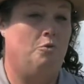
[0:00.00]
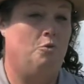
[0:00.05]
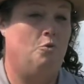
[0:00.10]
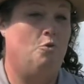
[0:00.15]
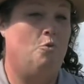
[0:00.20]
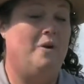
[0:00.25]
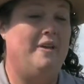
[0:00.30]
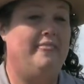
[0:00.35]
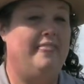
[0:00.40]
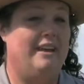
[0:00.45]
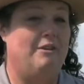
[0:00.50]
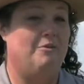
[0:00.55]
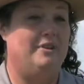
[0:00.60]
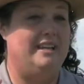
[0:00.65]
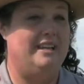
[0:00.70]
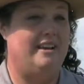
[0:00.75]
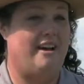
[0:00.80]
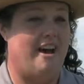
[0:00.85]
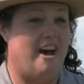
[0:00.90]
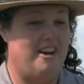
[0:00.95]
The one that
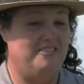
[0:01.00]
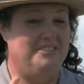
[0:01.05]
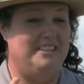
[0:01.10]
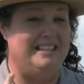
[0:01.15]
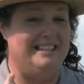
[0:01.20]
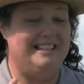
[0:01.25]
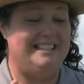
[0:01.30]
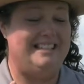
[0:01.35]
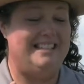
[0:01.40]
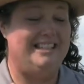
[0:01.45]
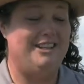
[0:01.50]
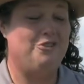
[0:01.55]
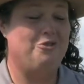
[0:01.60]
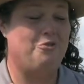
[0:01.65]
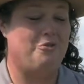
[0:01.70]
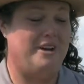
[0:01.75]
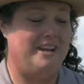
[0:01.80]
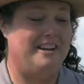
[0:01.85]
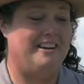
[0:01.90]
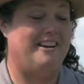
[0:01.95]
we often see
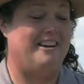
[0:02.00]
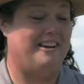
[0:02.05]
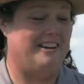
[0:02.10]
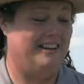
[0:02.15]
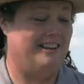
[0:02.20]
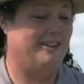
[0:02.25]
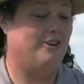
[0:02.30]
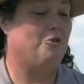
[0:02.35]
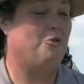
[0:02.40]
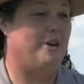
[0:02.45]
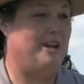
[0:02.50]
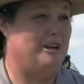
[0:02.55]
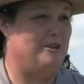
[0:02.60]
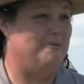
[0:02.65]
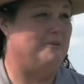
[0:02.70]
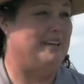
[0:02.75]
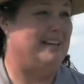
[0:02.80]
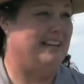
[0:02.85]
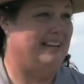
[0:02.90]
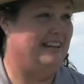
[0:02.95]
quite a
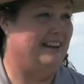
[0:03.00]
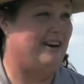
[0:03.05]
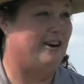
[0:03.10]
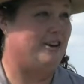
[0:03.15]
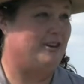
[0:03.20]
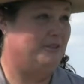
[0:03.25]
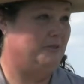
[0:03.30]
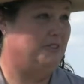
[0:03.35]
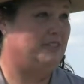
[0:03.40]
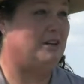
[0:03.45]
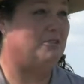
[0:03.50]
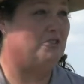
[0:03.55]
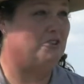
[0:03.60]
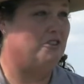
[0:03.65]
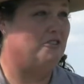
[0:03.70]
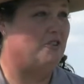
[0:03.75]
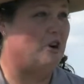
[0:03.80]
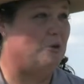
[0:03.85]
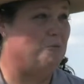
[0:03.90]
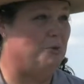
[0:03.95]
bit are
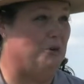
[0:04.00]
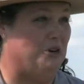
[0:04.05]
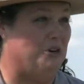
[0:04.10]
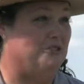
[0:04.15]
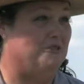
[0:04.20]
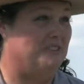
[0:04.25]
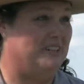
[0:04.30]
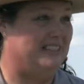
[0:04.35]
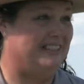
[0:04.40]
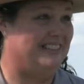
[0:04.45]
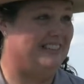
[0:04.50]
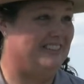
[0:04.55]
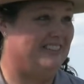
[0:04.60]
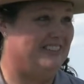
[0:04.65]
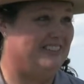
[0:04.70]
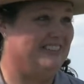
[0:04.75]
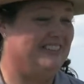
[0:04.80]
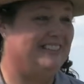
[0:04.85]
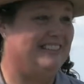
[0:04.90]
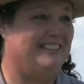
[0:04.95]
several of our bird visitors.